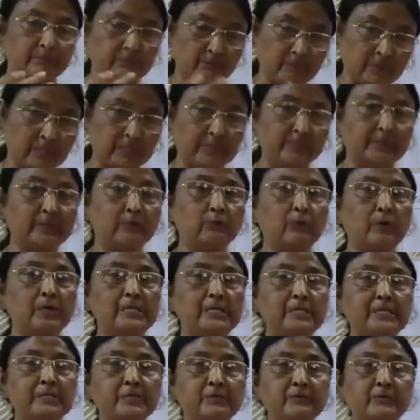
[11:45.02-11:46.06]
whatever
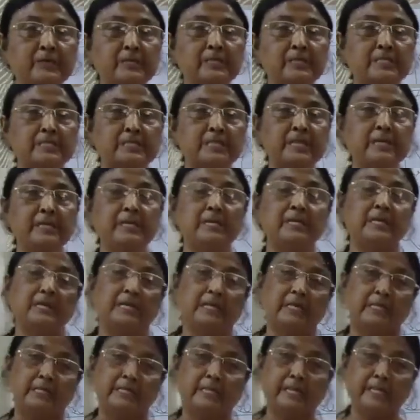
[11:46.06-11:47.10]
quality you can say,
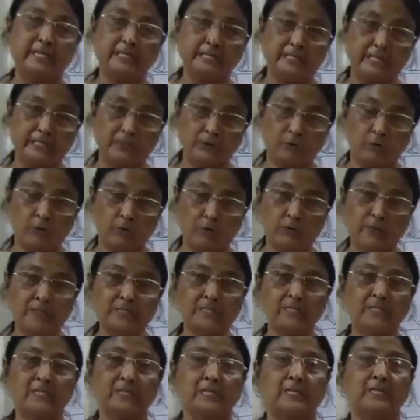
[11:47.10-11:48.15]
that it
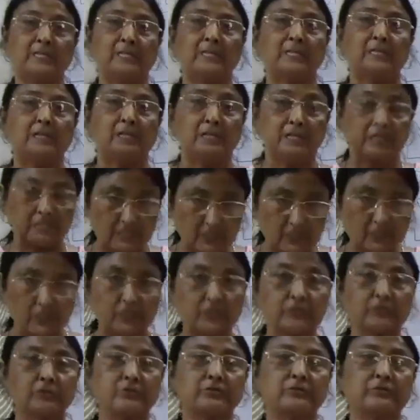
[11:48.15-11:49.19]
always
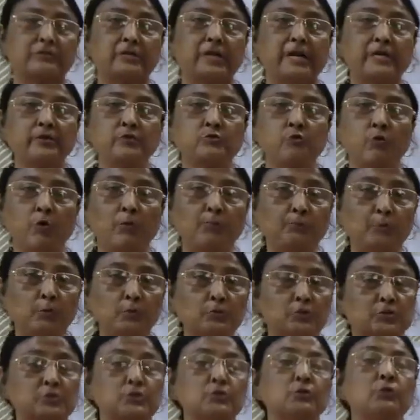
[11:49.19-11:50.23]
try to
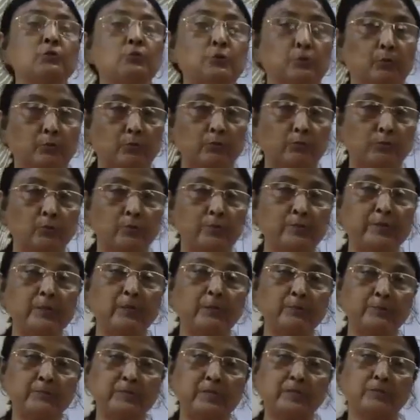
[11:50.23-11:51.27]
oppose. No, moving
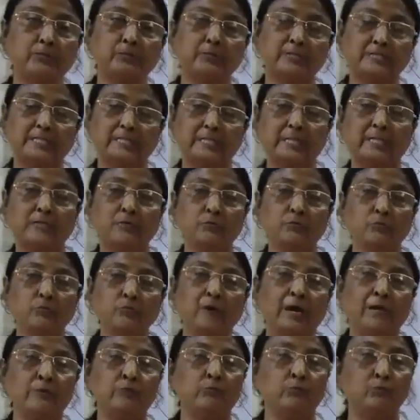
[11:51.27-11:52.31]
object will say no,
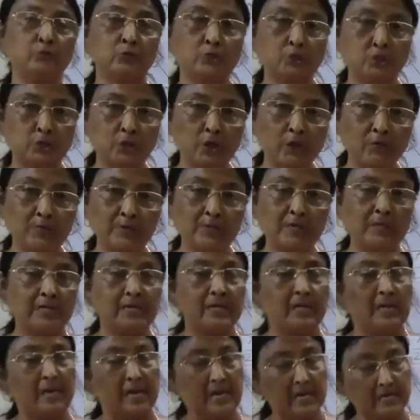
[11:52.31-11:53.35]
I won't stop,
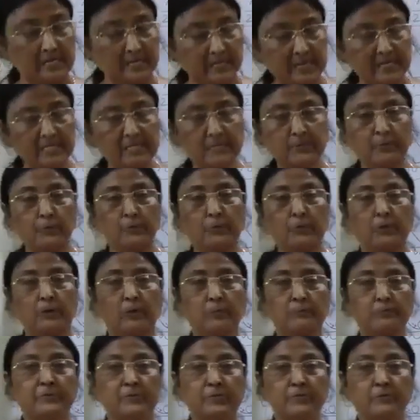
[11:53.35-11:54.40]
and rest
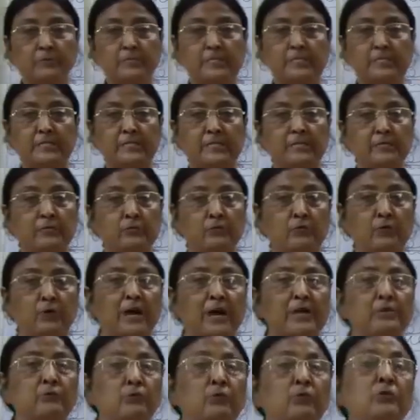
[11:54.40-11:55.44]
object will say no,
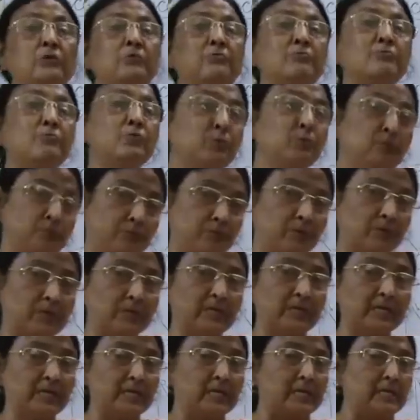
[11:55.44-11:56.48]
I won't move.
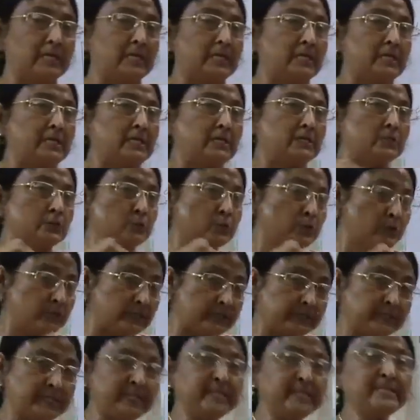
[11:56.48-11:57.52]

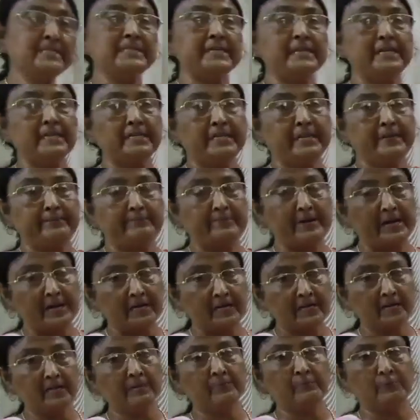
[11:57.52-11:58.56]
So this
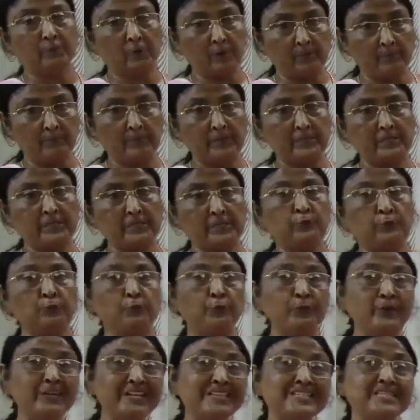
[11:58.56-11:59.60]
inherent property
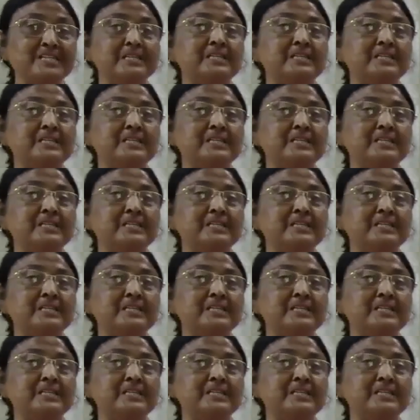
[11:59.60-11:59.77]
which